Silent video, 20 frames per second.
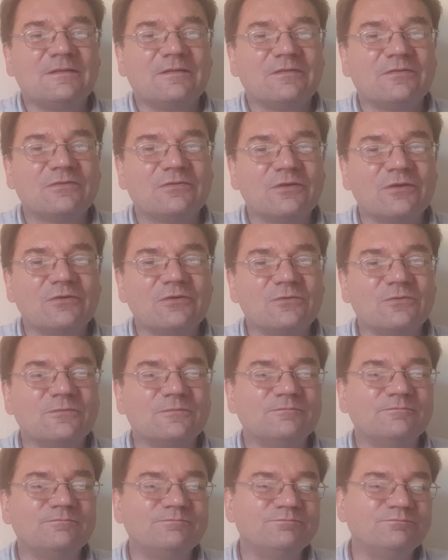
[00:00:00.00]

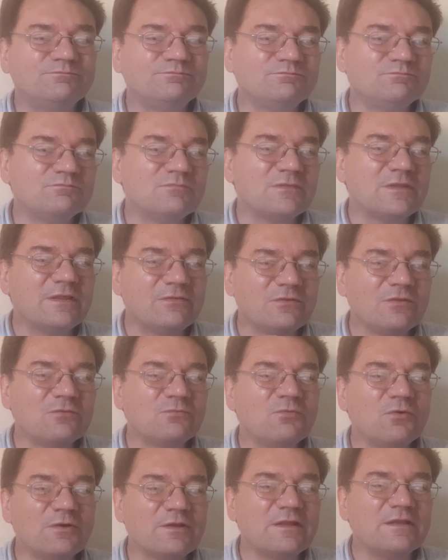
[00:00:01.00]
So this
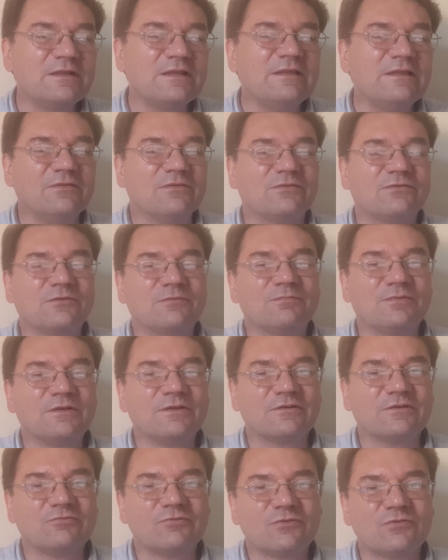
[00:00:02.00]
is what it is to be
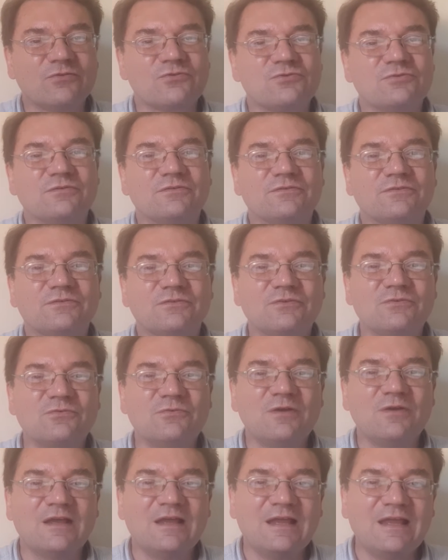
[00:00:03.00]
a Christian,
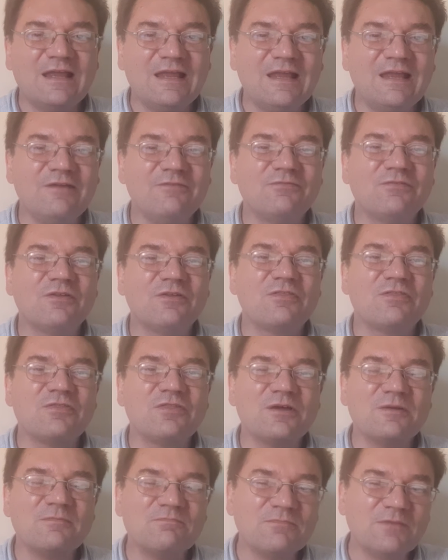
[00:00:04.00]
to have
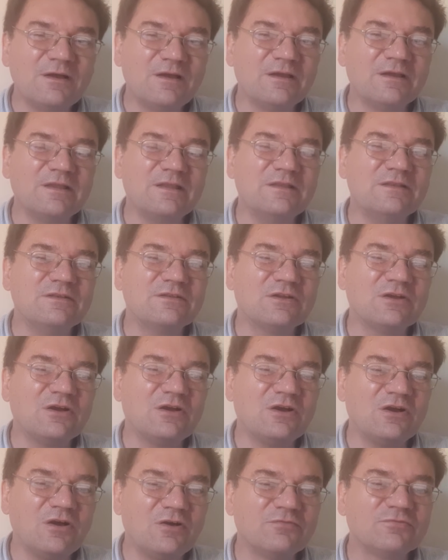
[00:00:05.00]
the mind
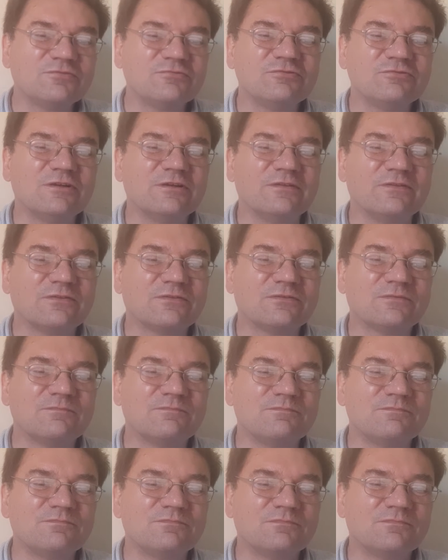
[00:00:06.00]
of Christ.
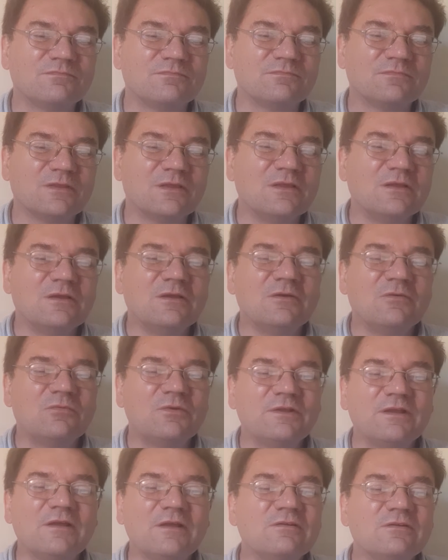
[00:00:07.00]

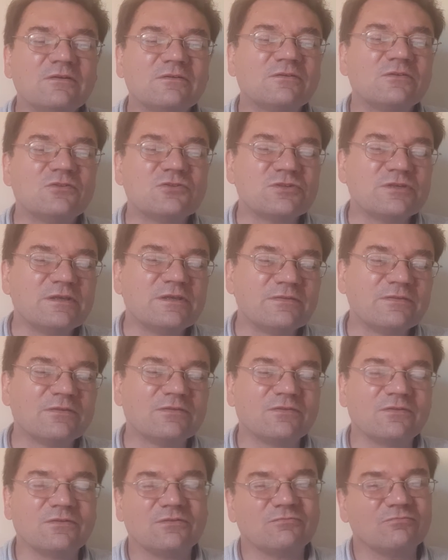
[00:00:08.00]
We don't look to
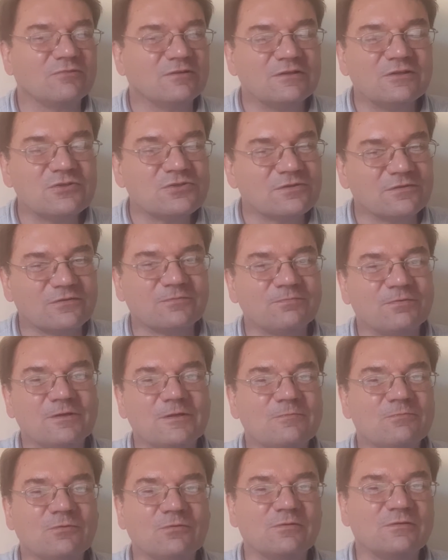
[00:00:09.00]
Jesus as religious
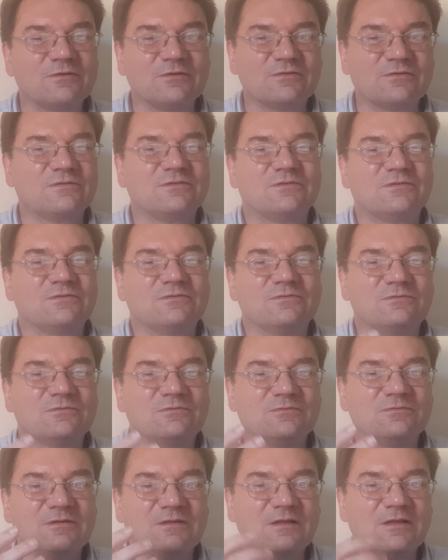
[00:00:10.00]
people look to
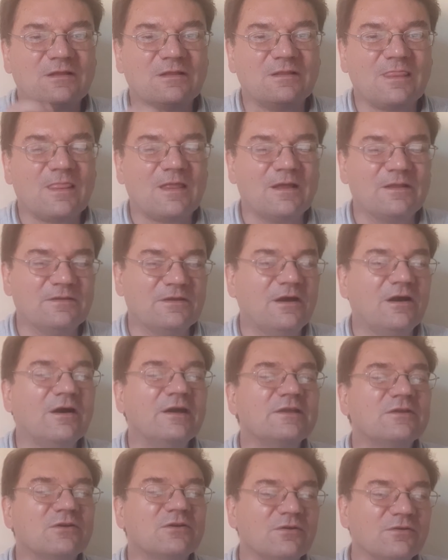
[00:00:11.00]
an
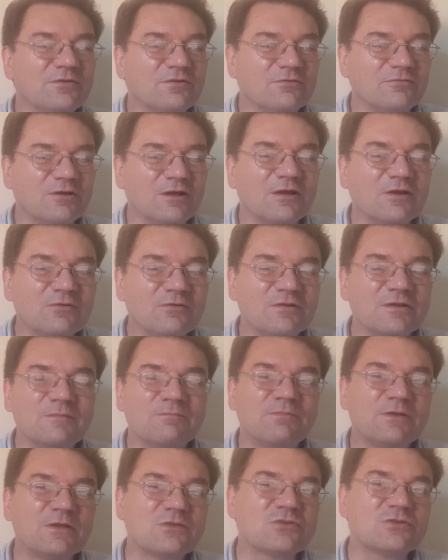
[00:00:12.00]
icon or a holy
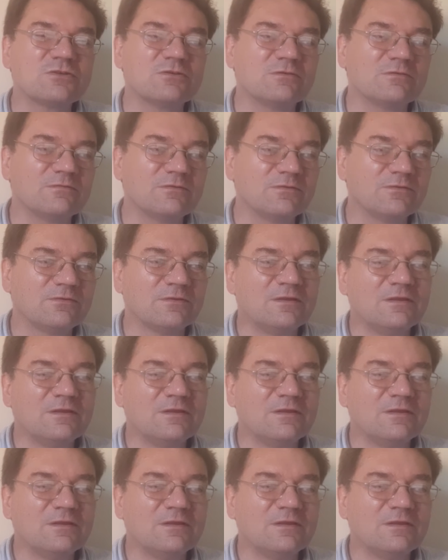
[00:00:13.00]
picture,